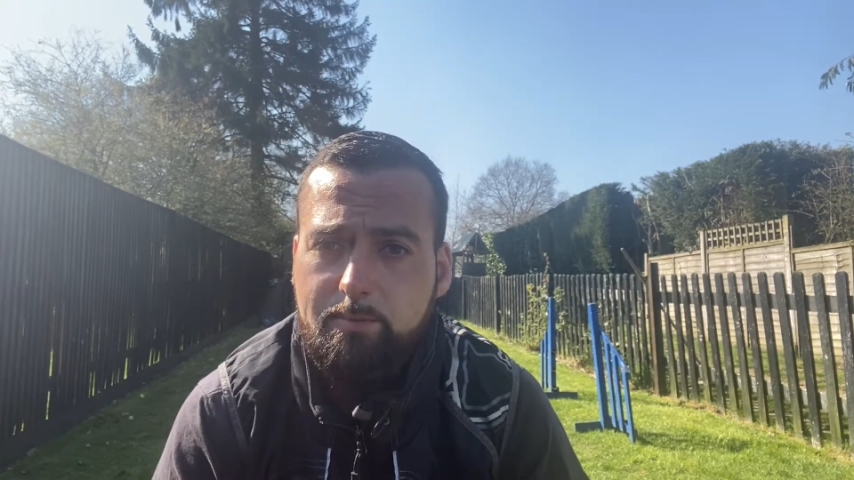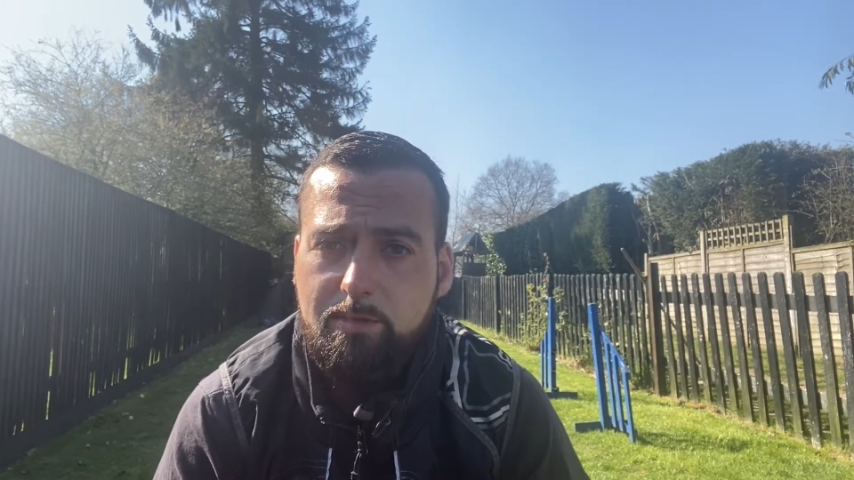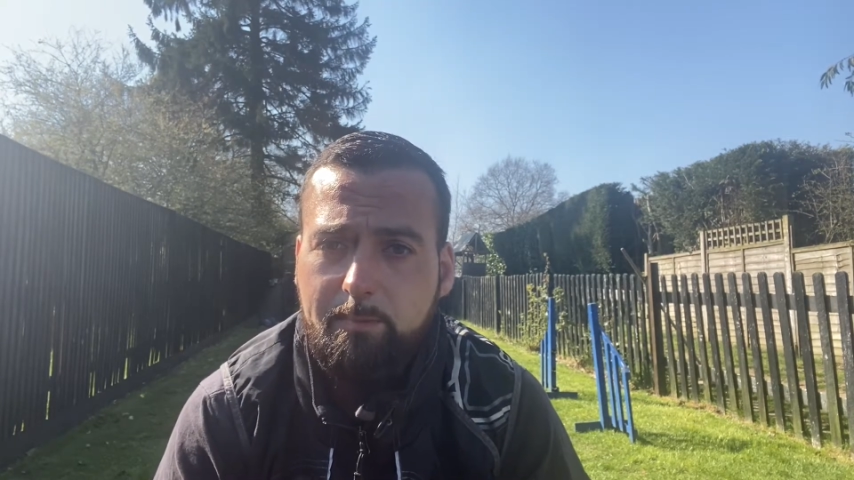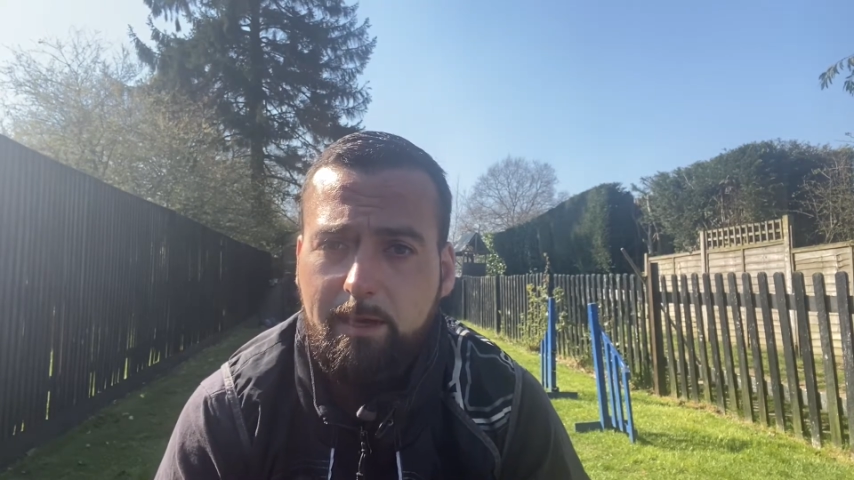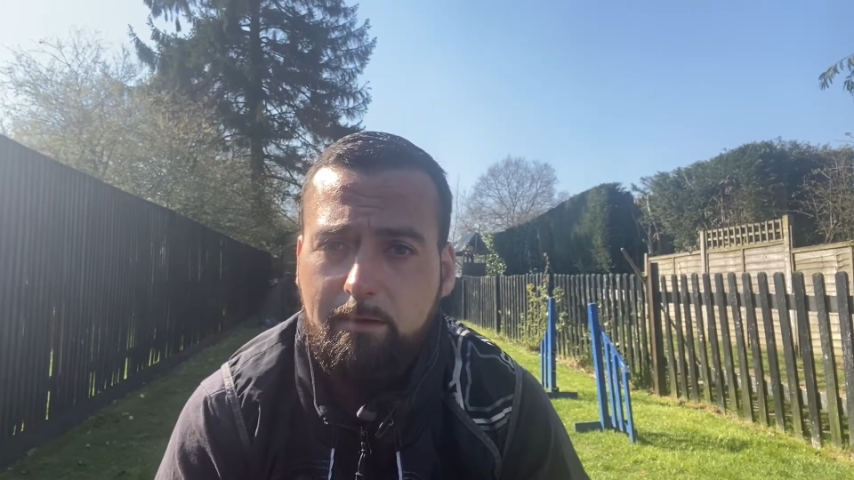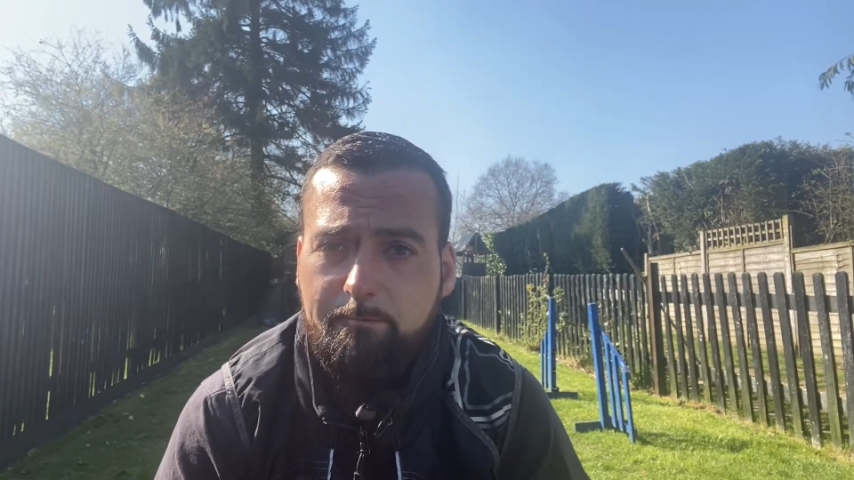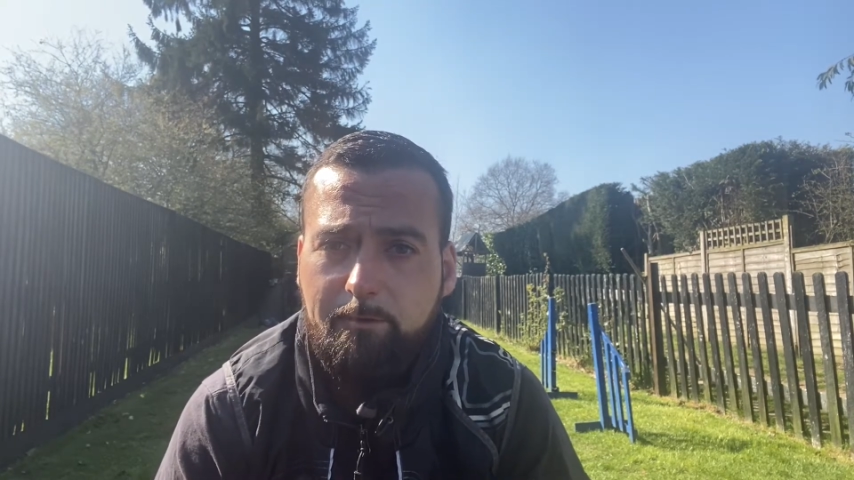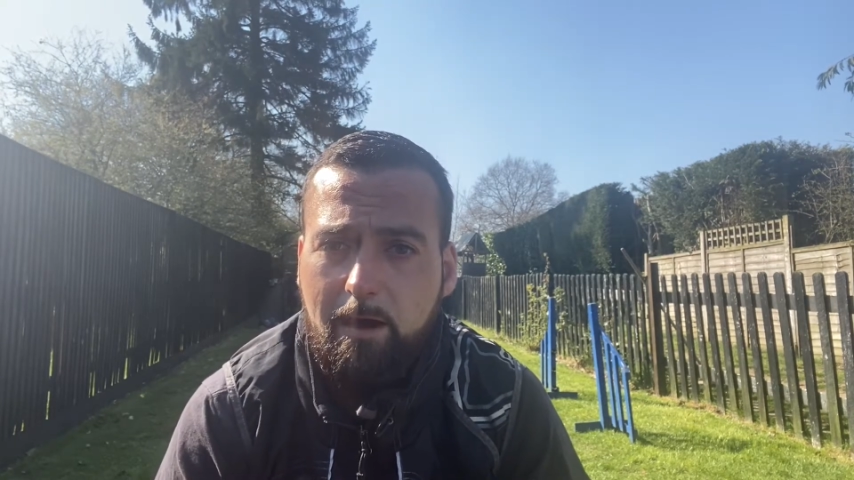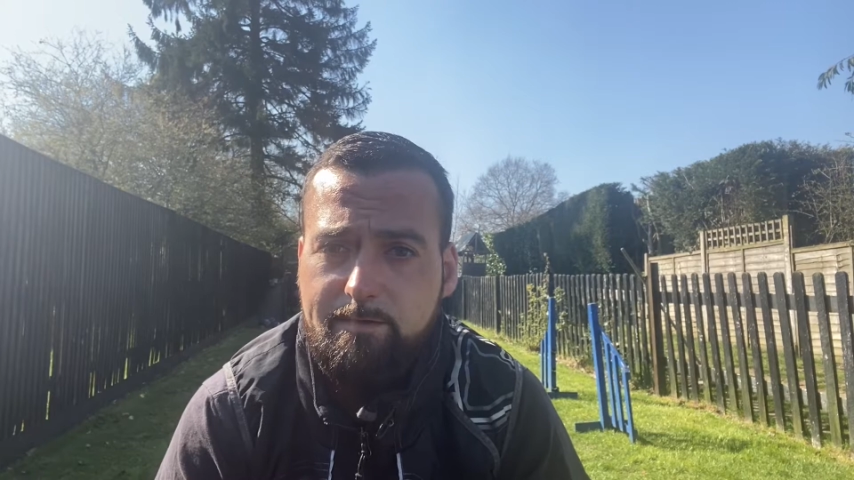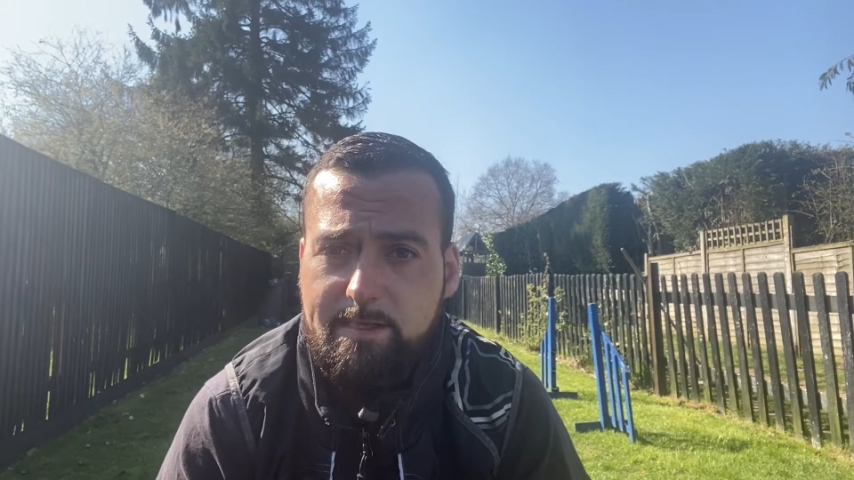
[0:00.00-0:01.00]
to being
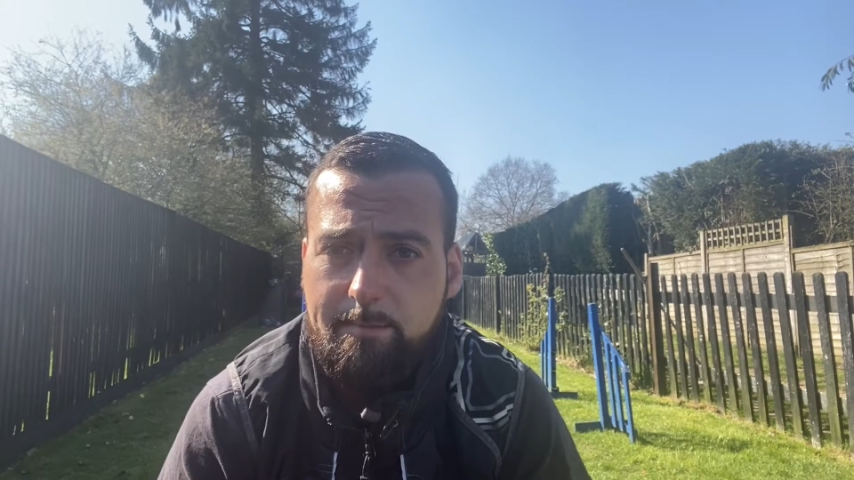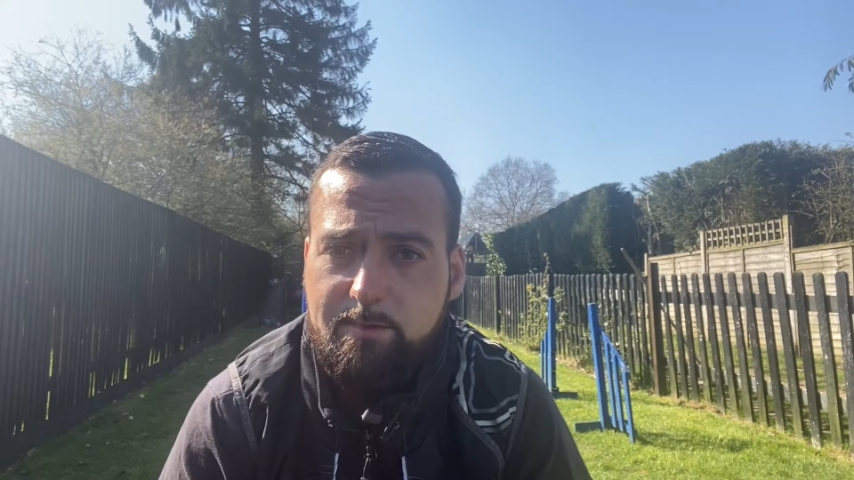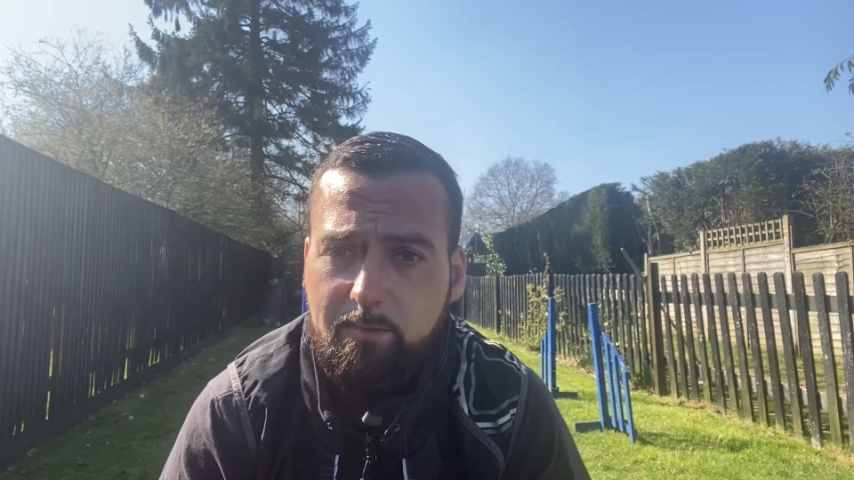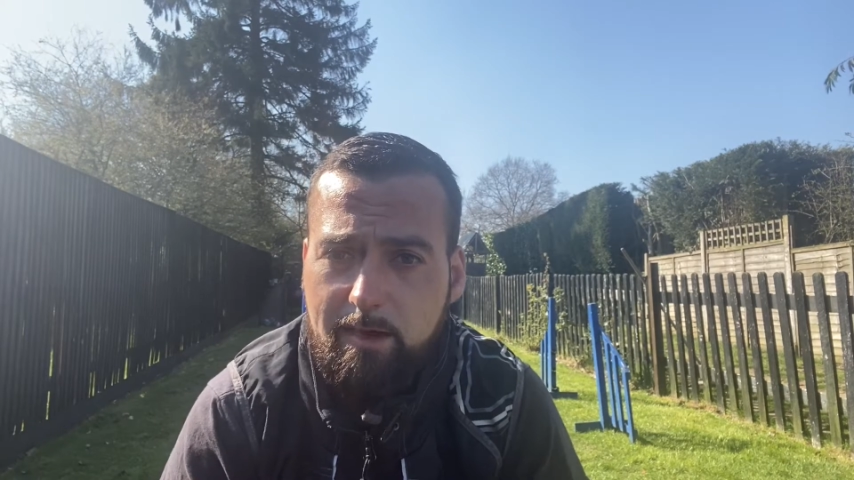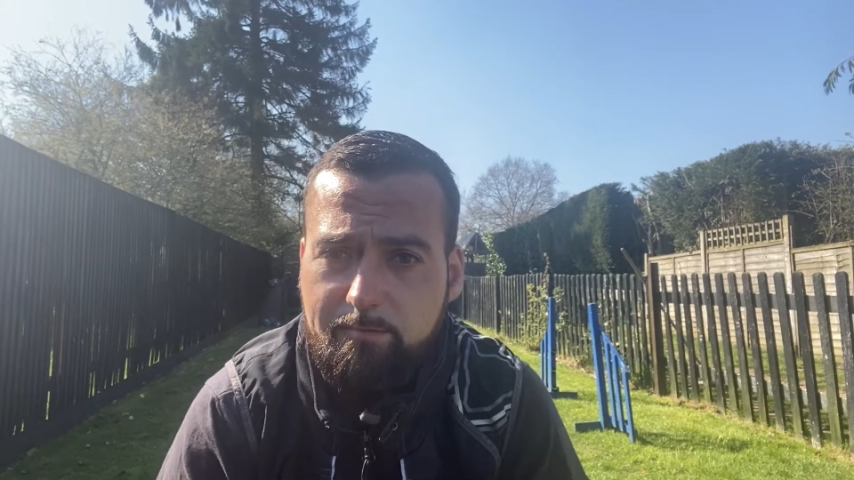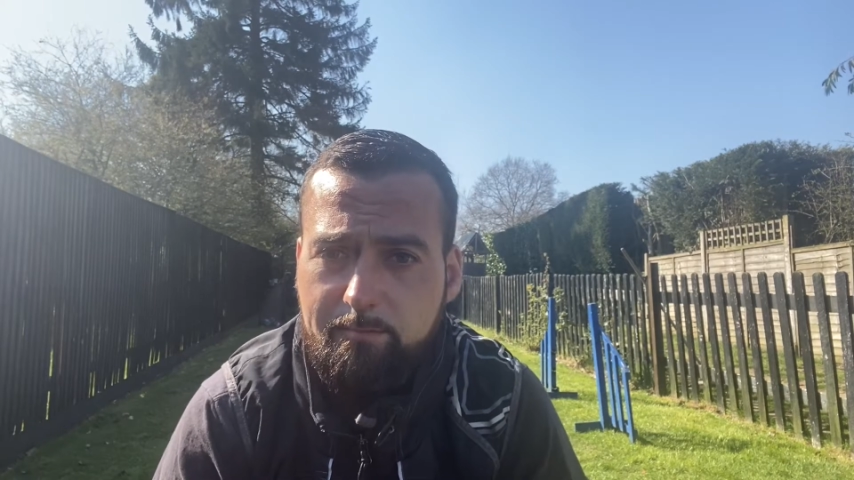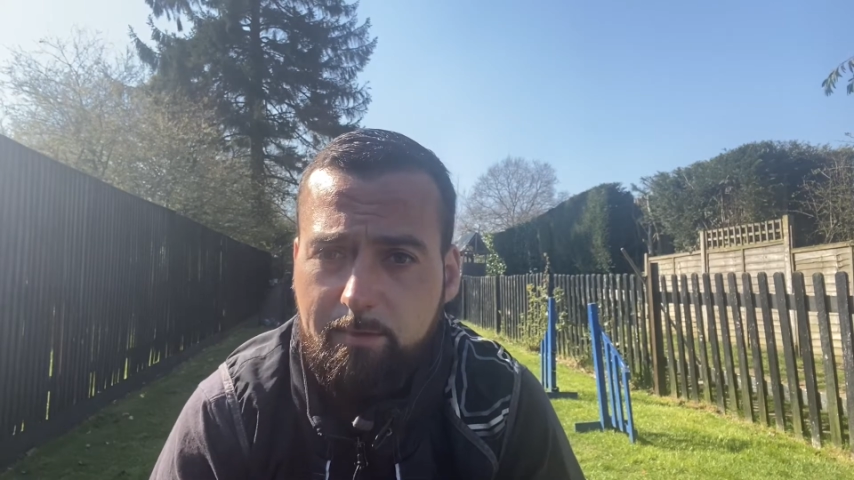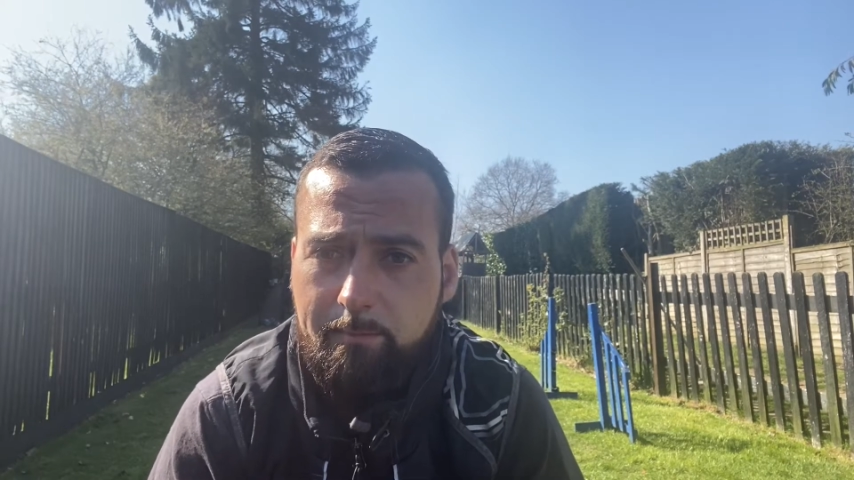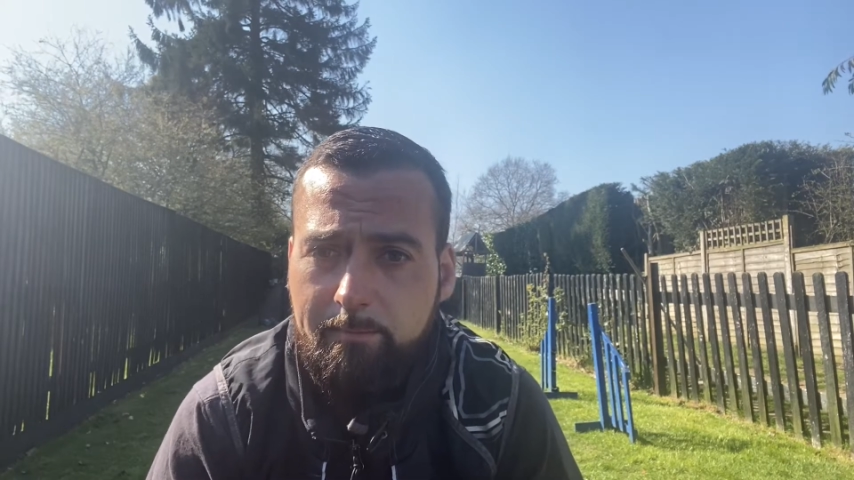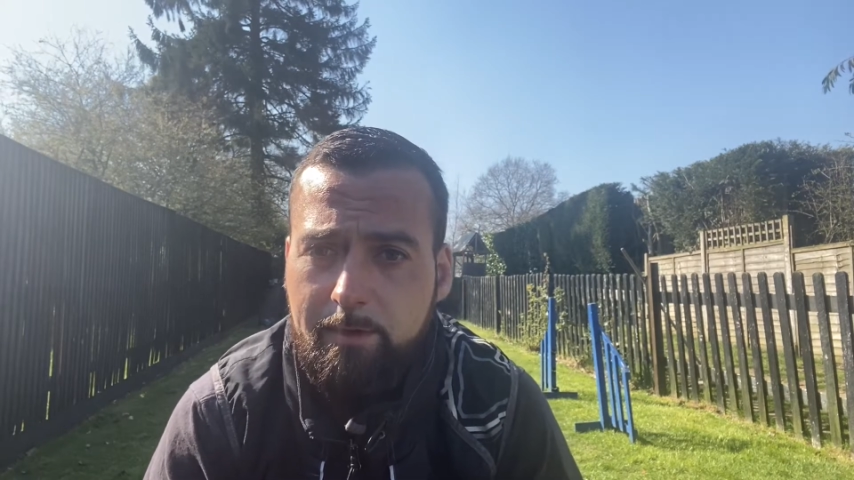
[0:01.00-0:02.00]
5 steps away from
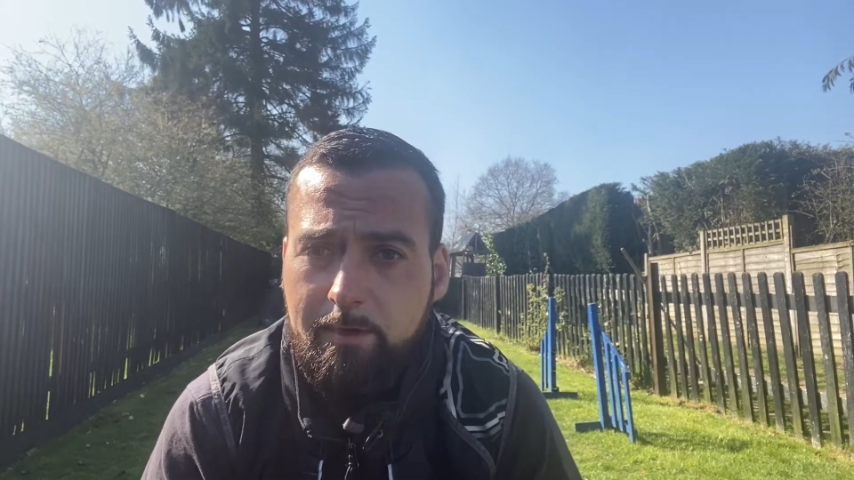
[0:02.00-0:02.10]
them,